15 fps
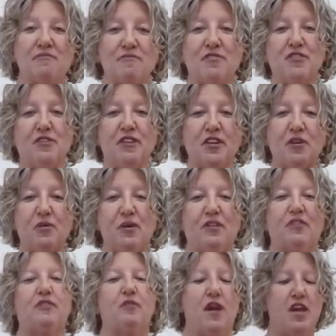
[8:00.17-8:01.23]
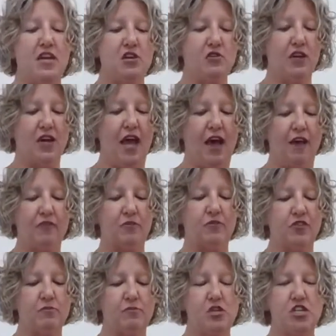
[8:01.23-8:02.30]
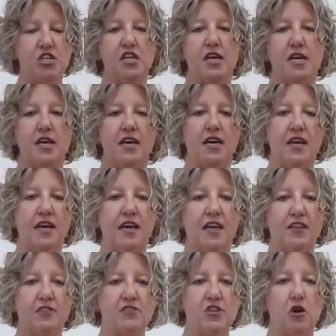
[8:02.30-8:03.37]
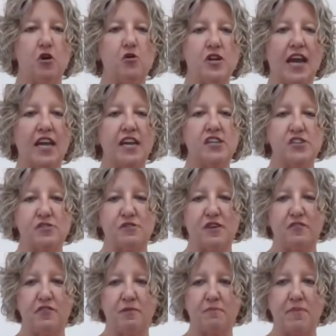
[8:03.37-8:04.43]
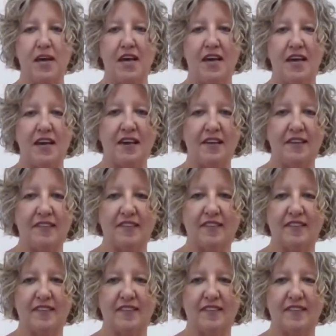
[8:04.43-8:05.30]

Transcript: for your little ones, right? You can have them smush it. There's no danger of a mess.